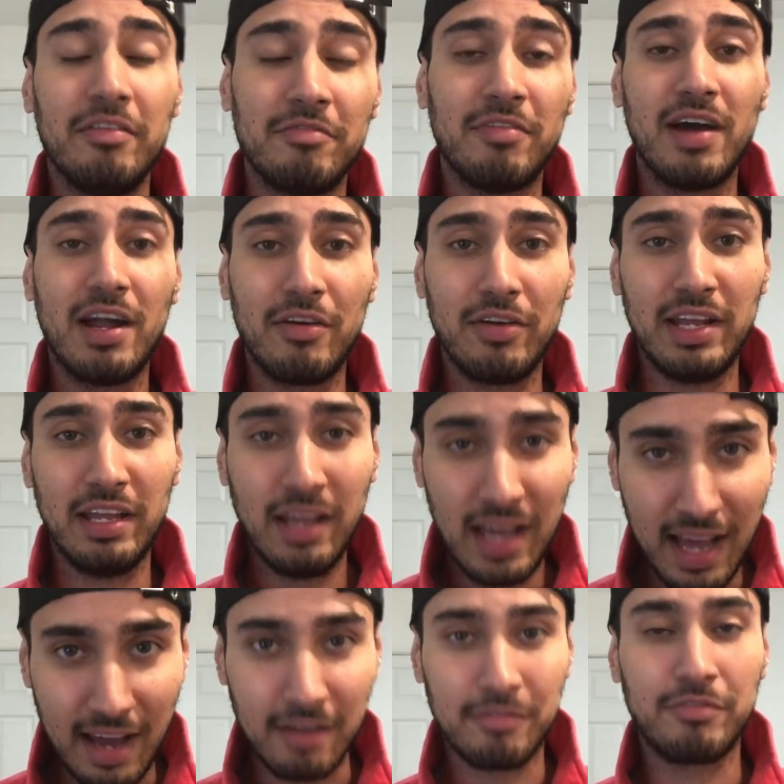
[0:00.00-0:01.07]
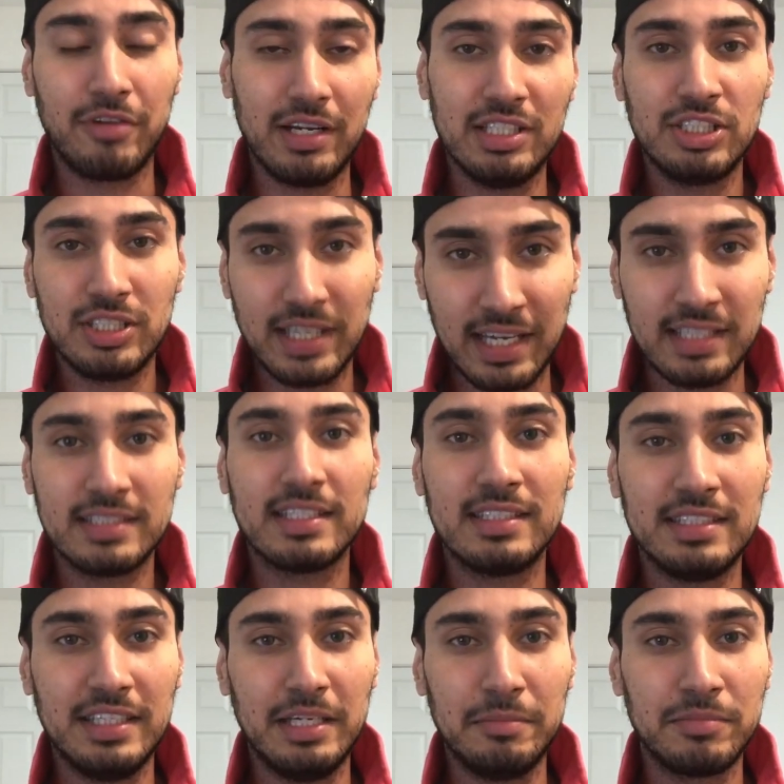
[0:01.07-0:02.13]
very average Inter
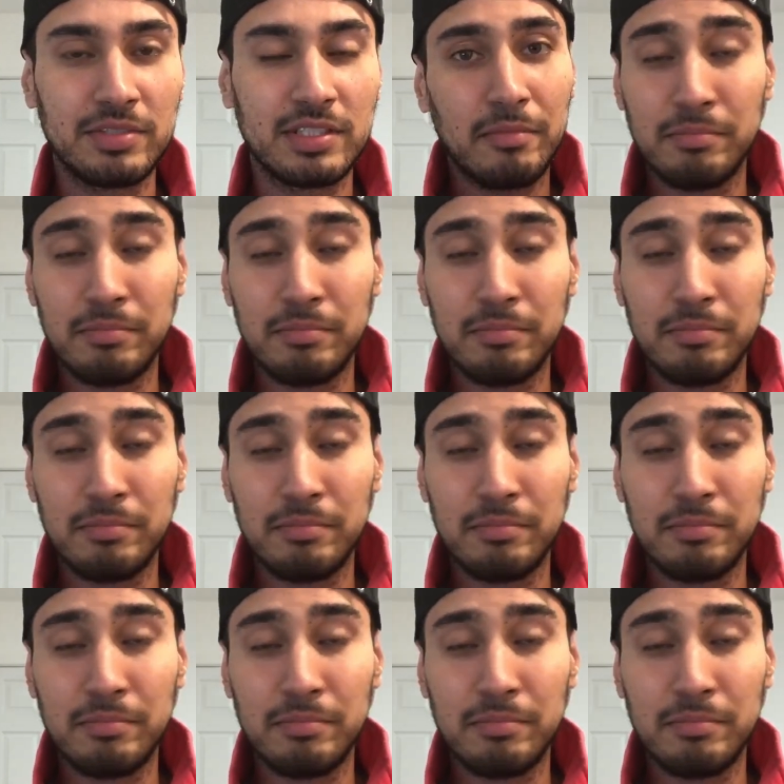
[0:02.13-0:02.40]
teams,